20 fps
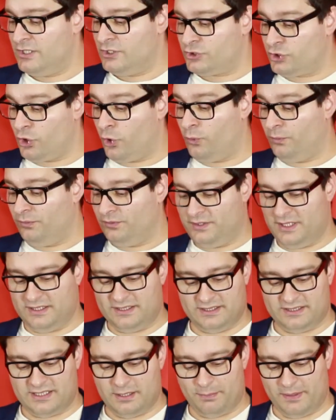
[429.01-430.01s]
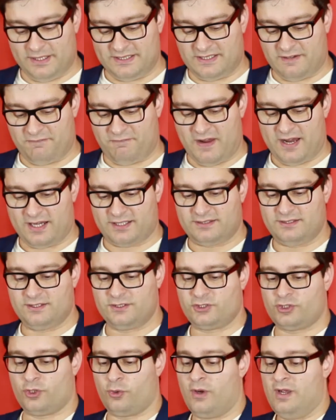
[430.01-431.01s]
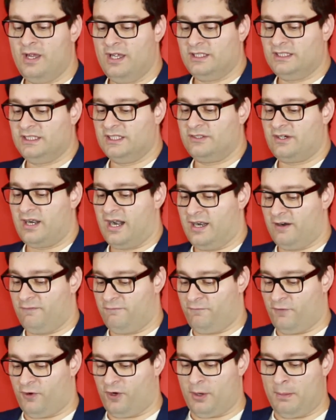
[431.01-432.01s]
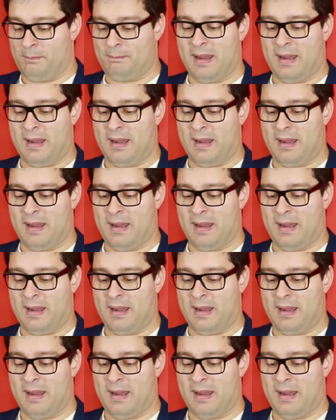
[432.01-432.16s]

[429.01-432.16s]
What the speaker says: So this is the base effect. So here are 4